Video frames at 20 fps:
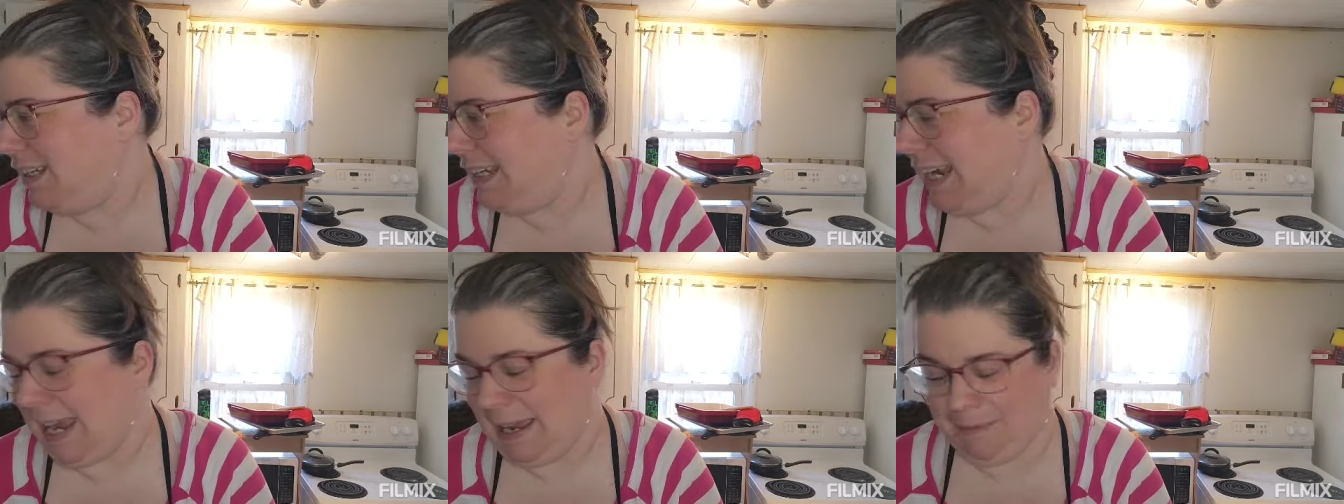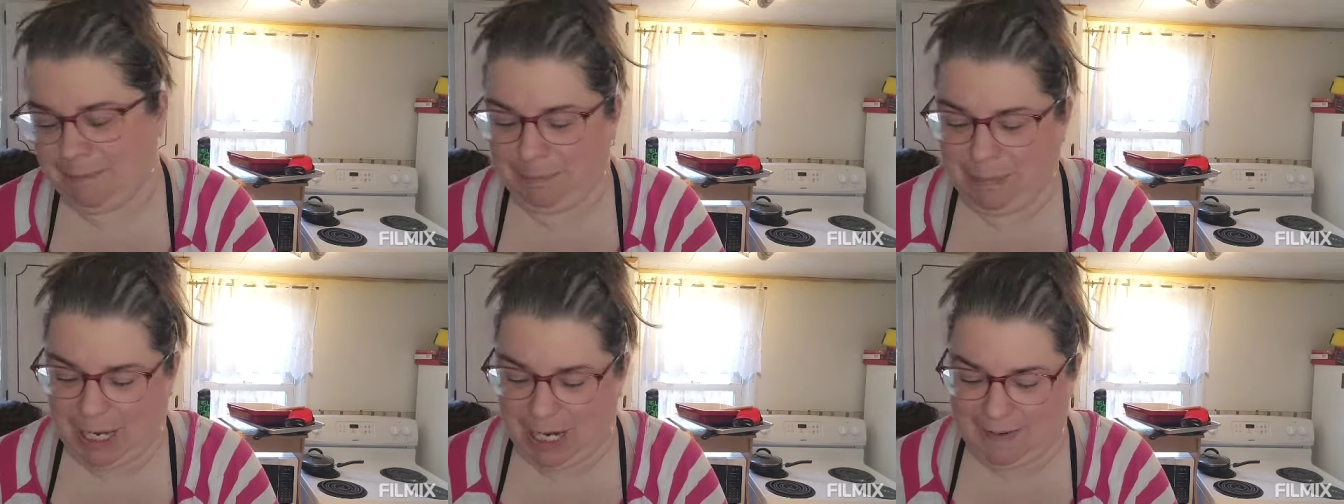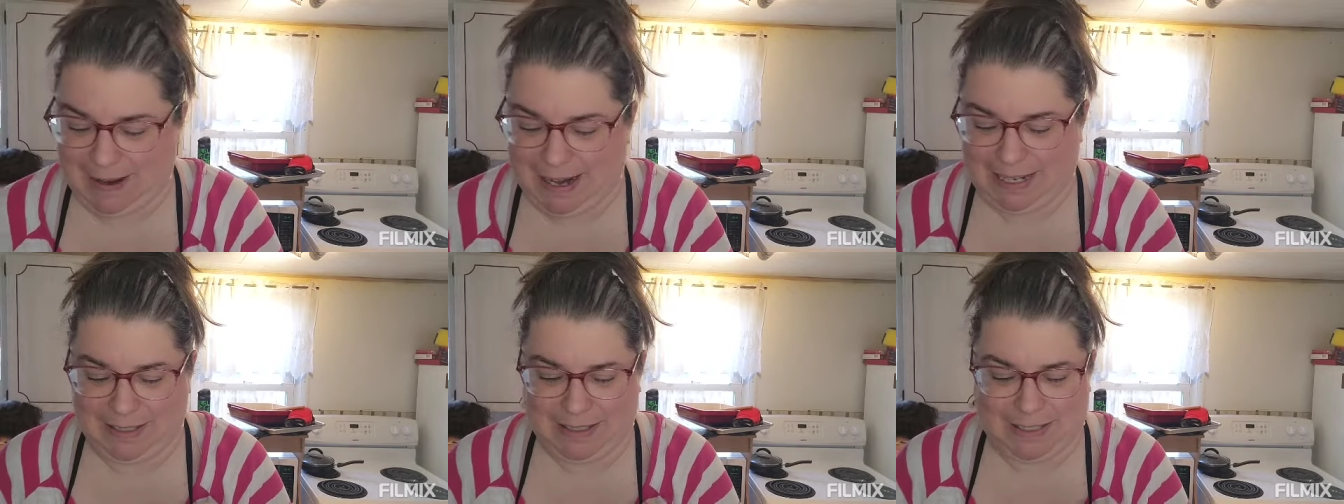Yeah.
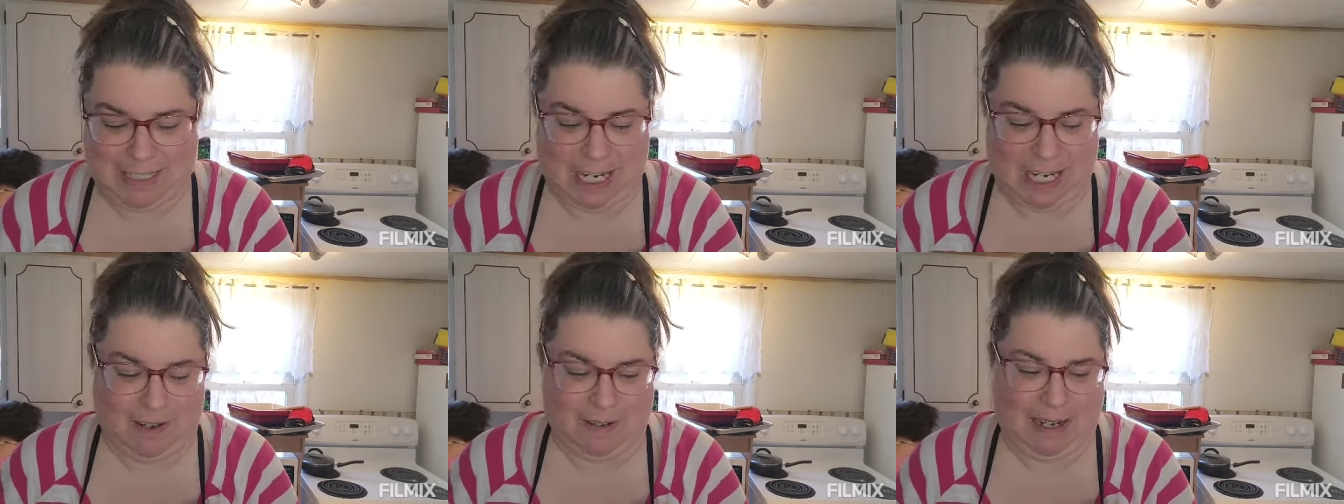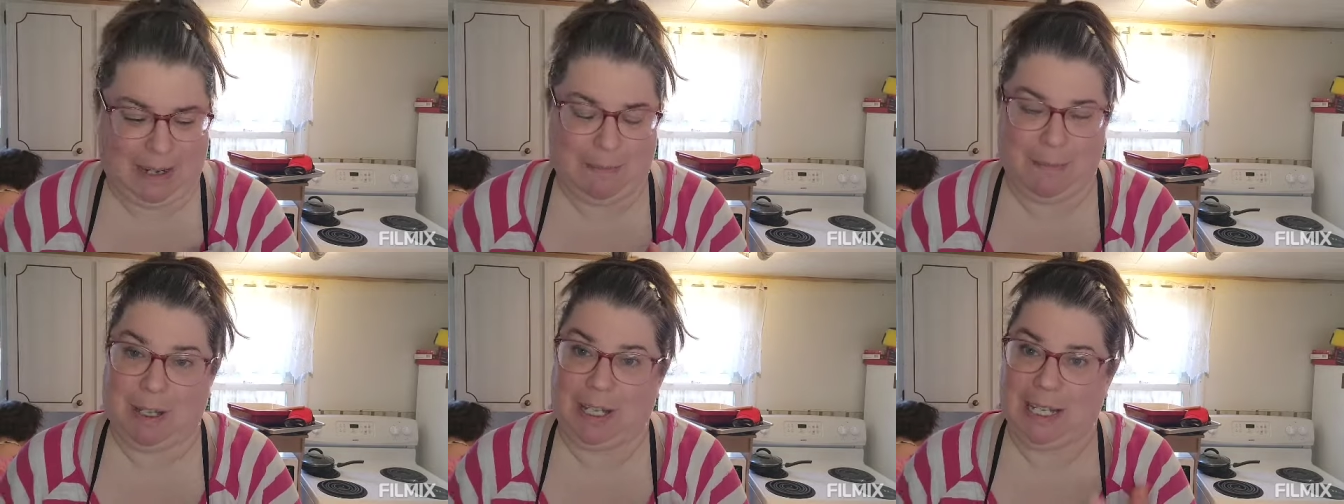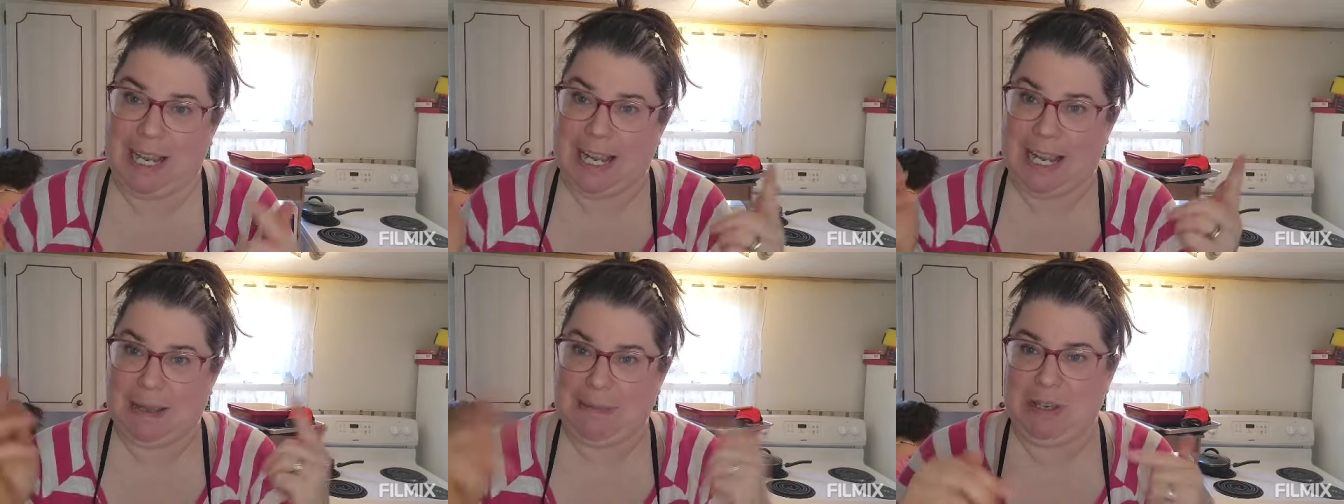All right, so um,
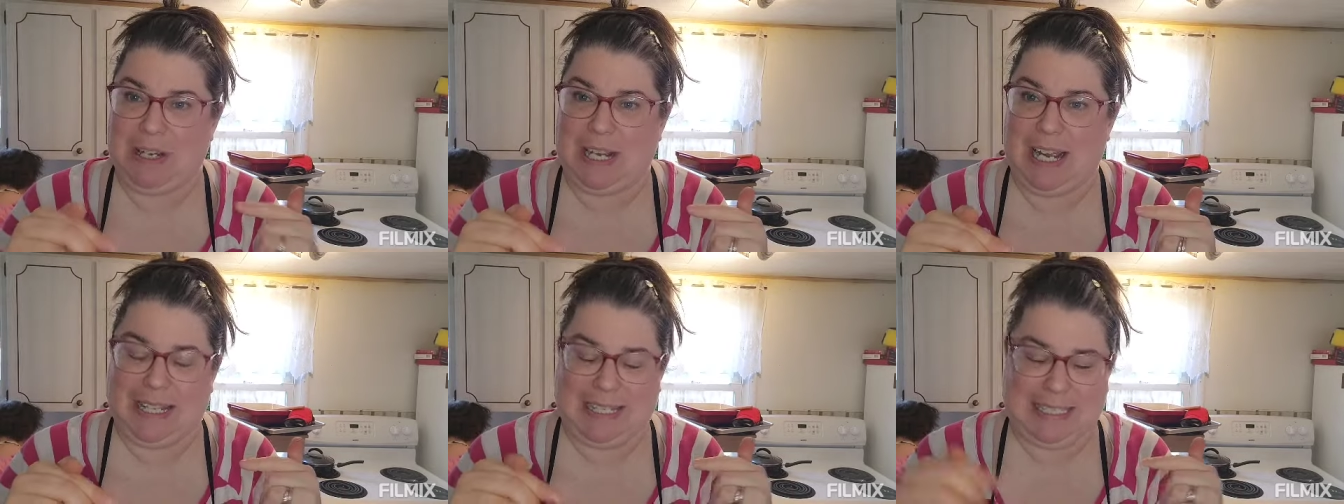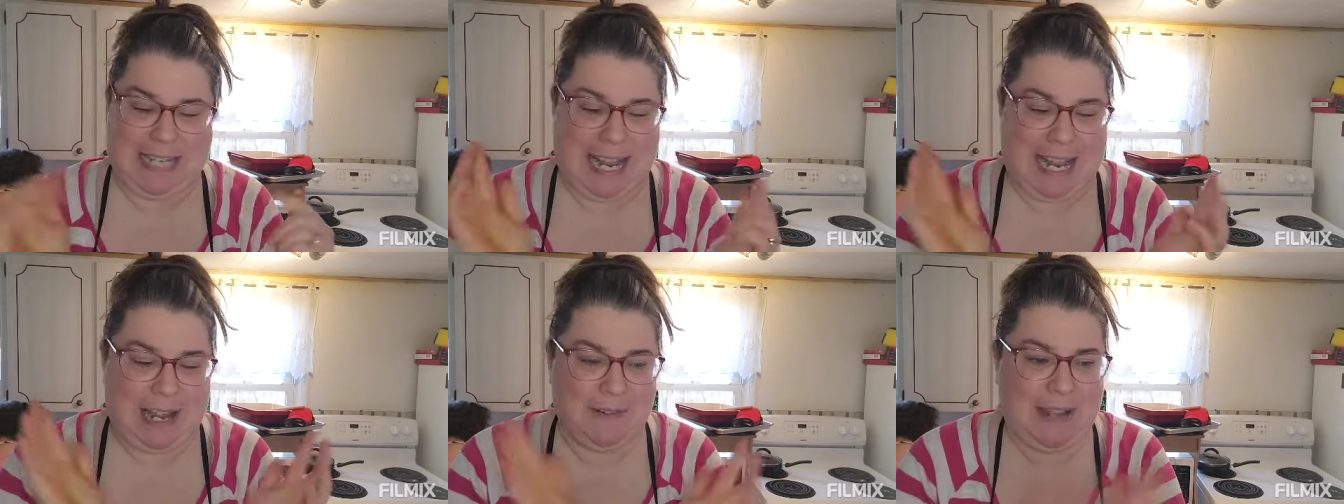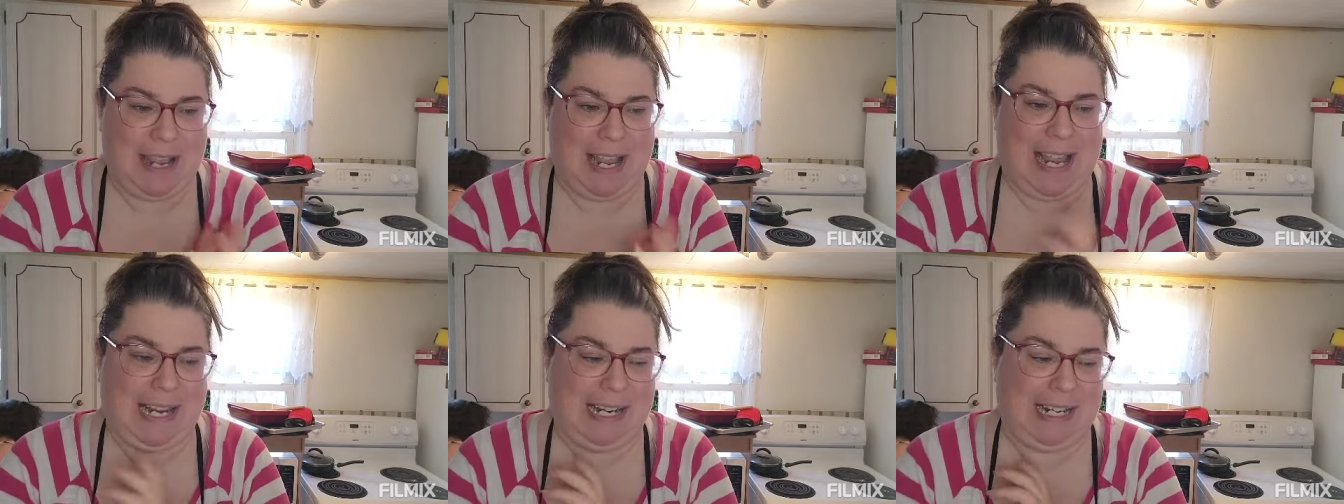I'll aim you guys
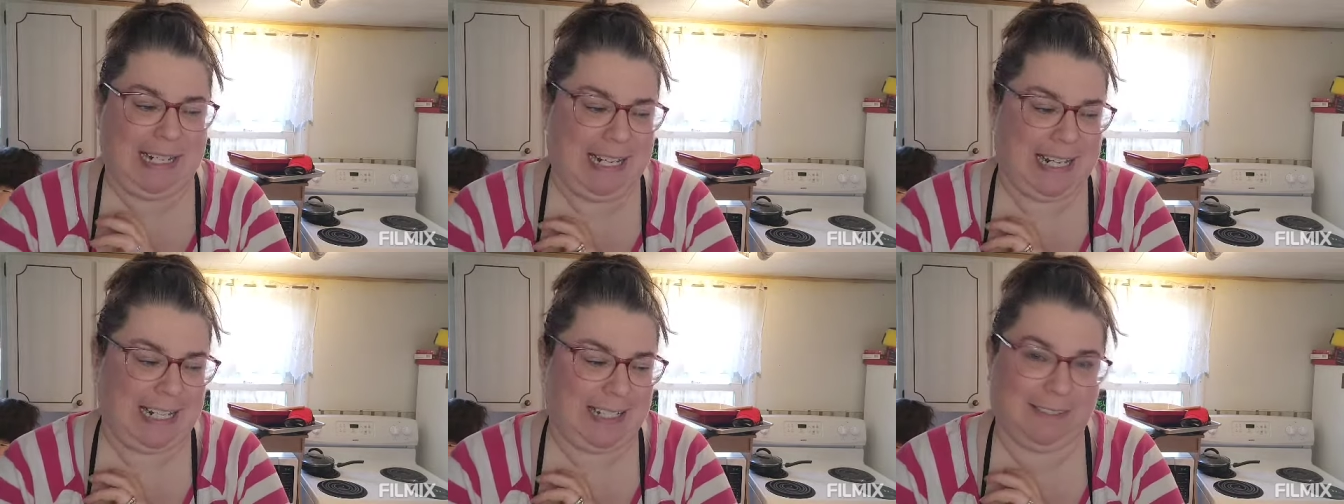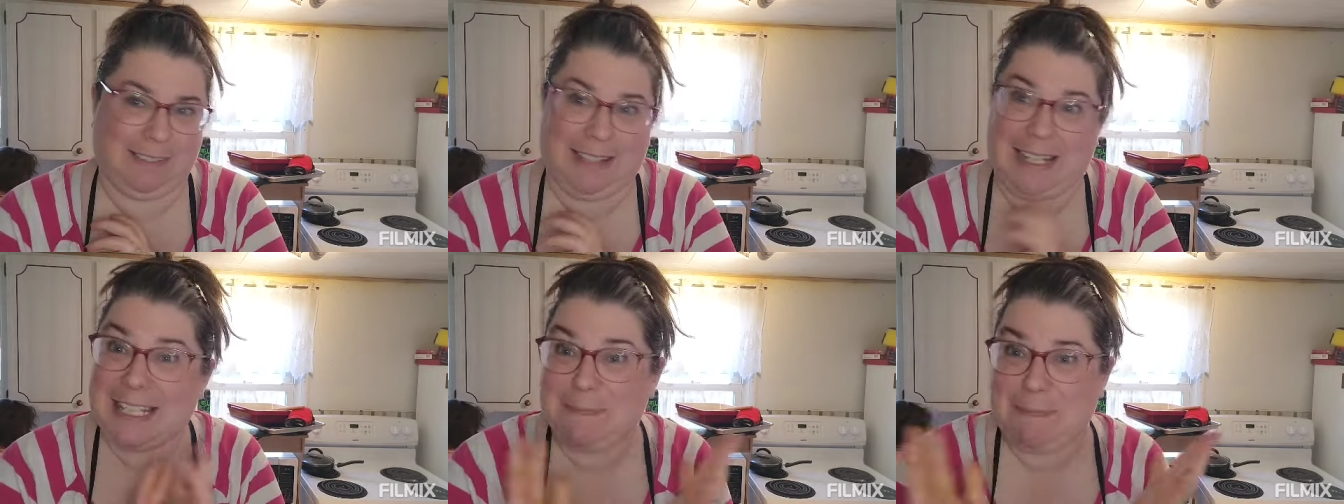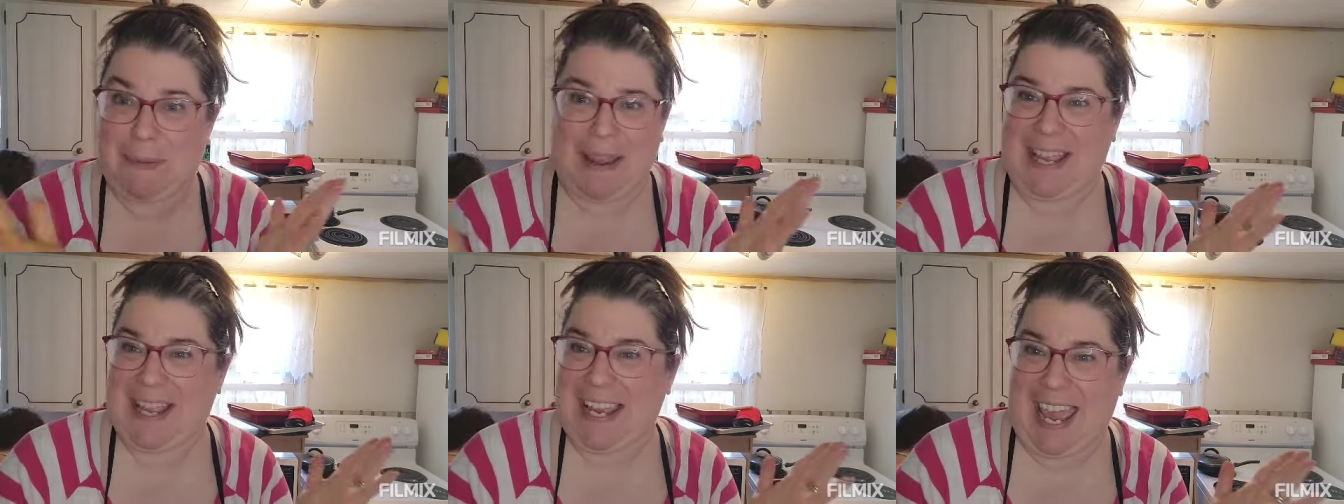down, and uh, let's
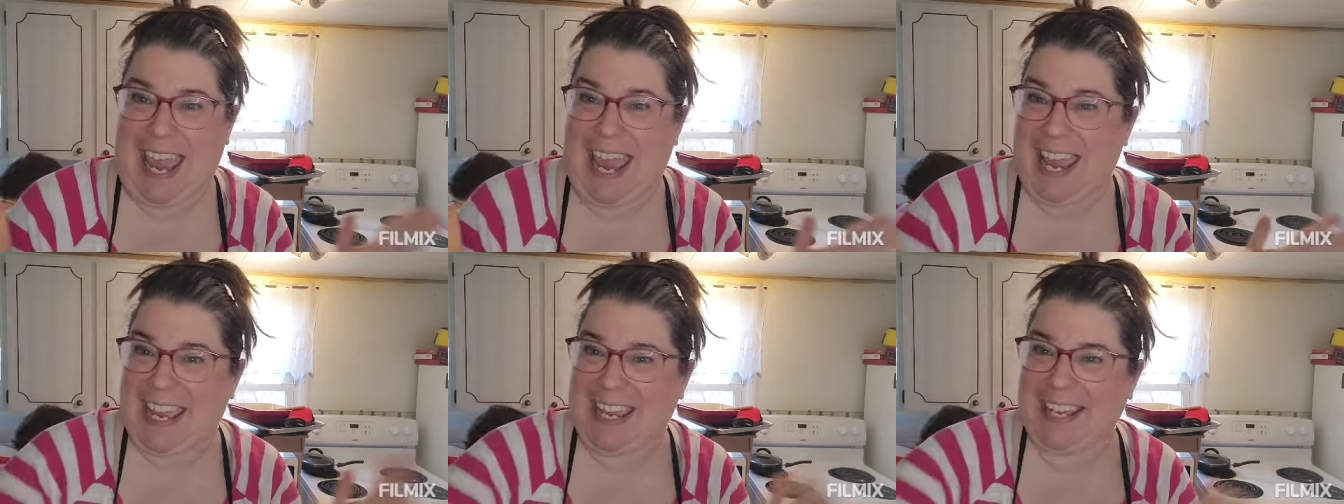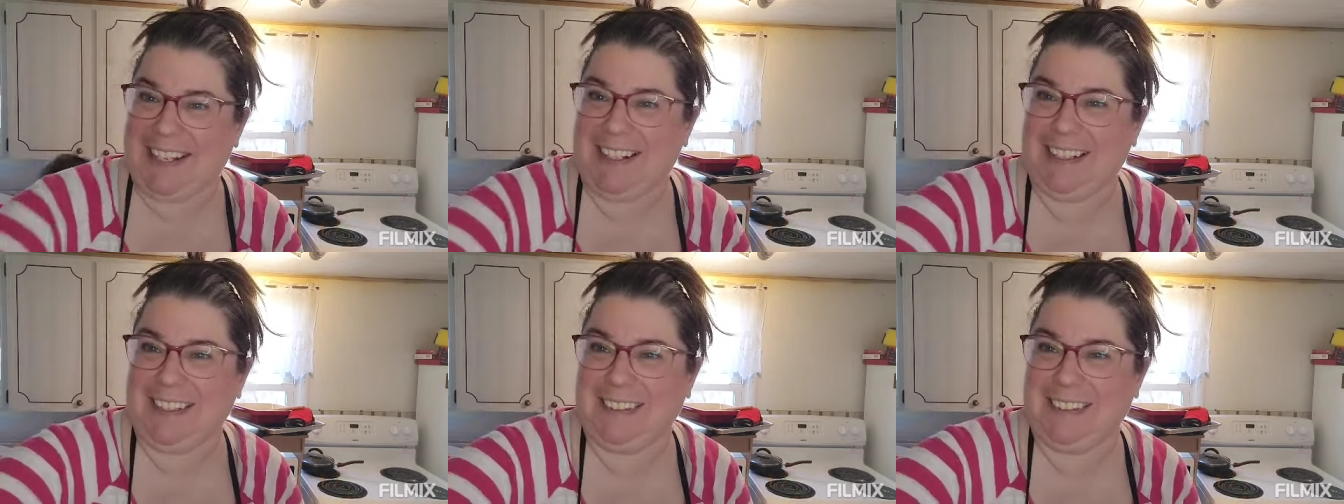make a cake.